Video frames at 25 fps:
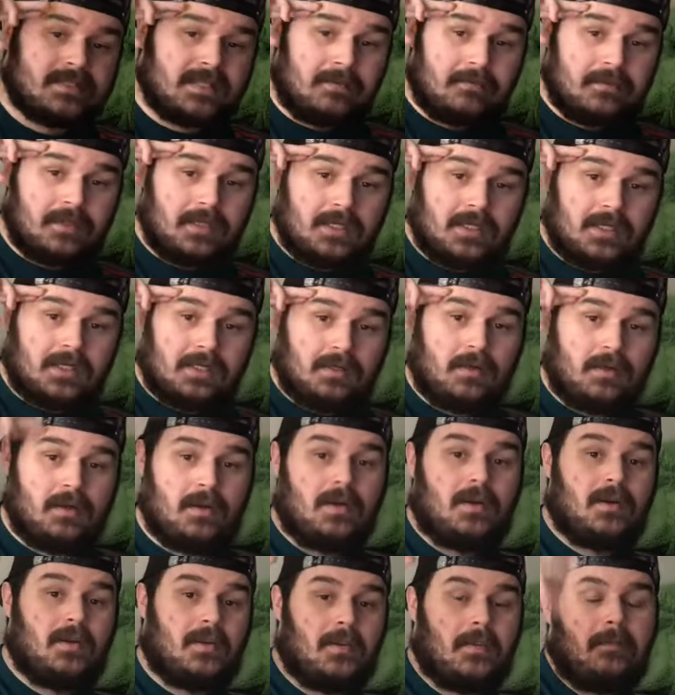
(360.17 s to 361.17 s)
I'm here.
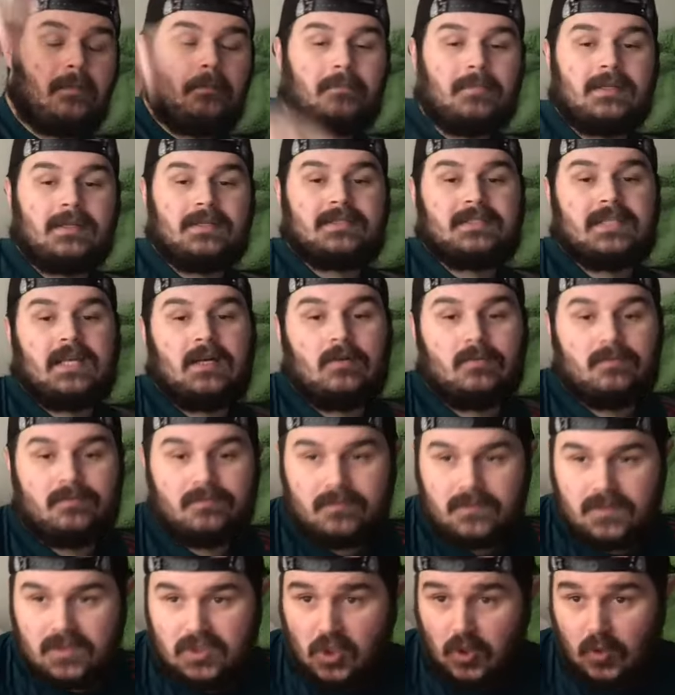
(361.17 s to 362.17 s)
Peace out.
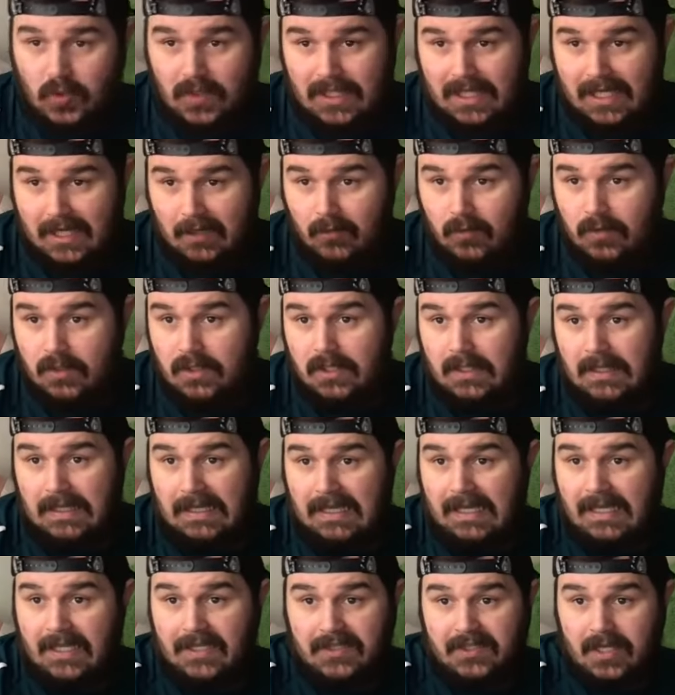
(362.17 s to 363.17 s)
Tuchel out.
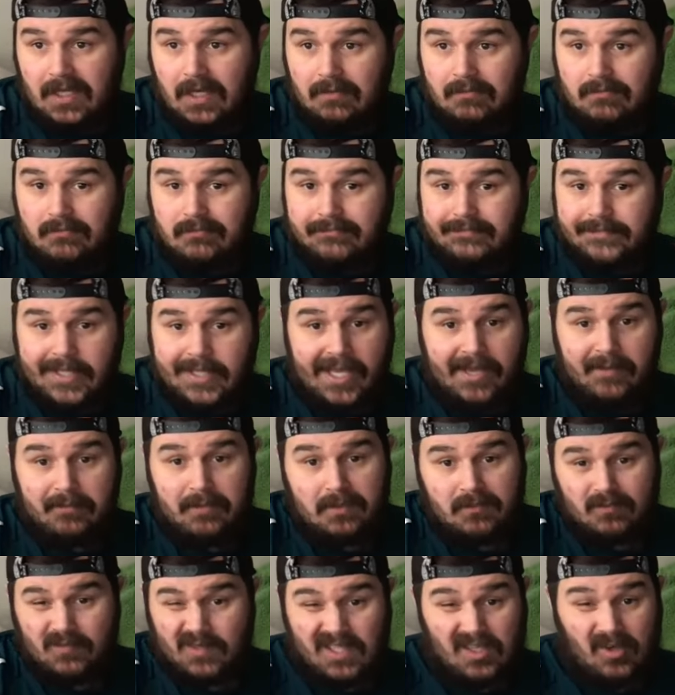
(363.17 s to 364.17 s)
And yeah,
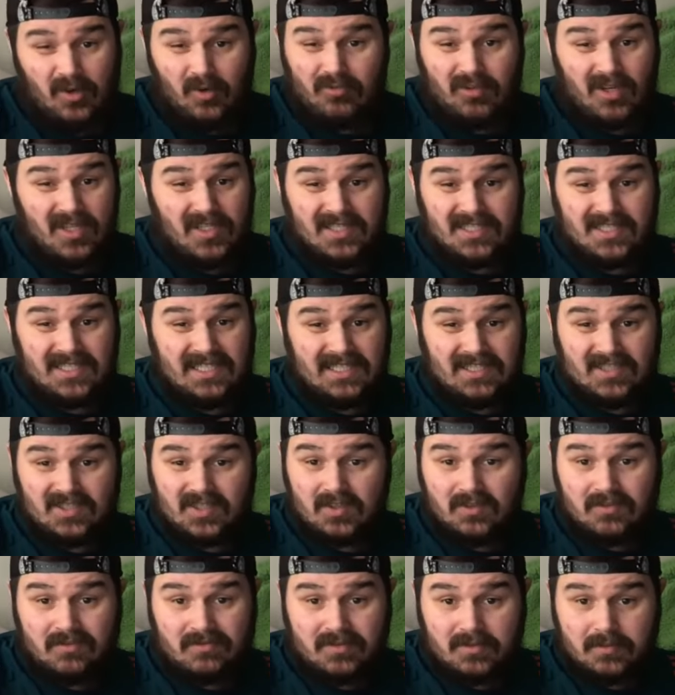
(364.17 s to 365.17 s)
man, we got right the season
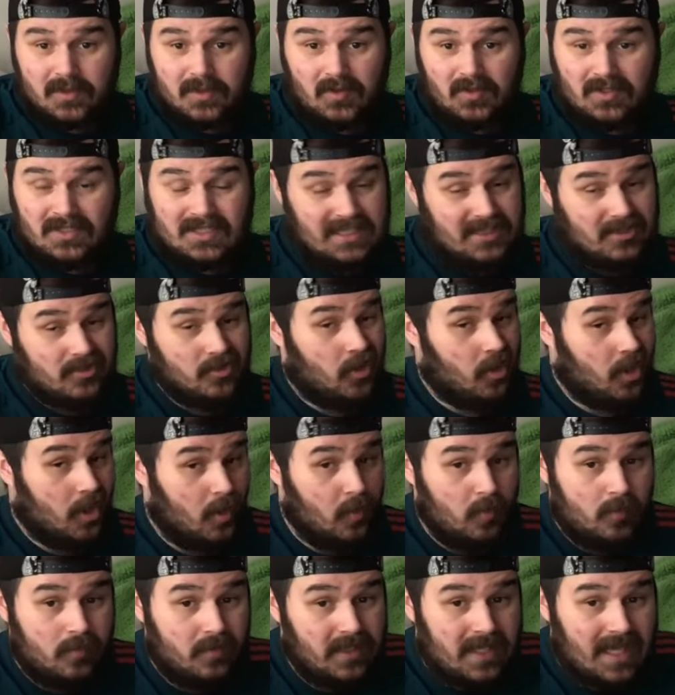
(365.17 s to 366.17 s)
off, to be honest. It's not
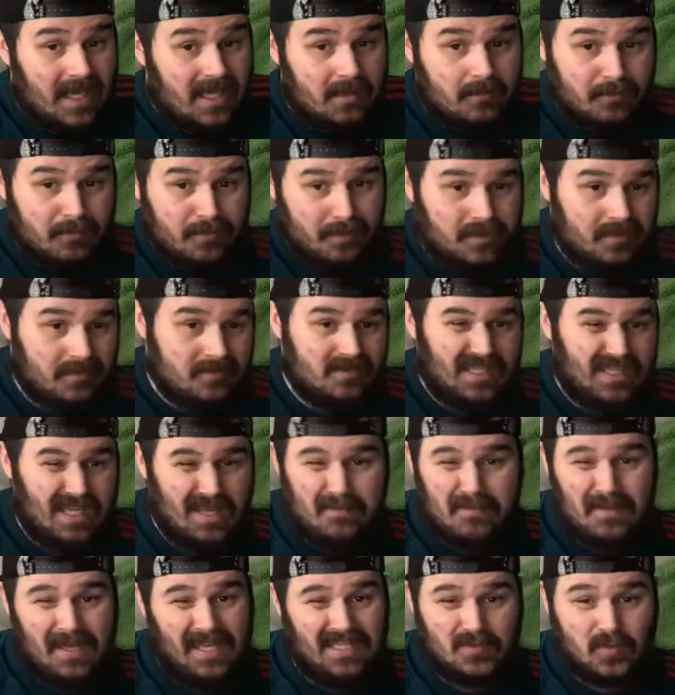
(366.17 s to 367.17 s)
over yet, but
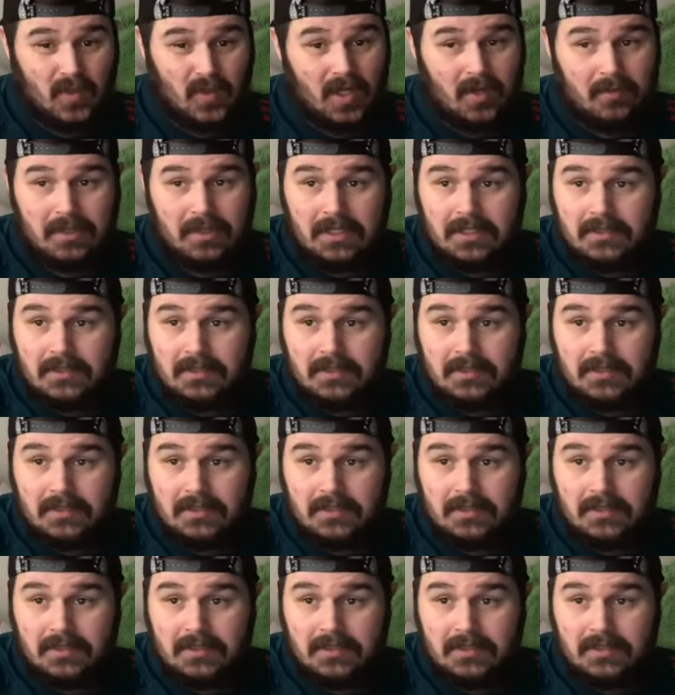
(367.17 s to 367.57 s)
it may as well be.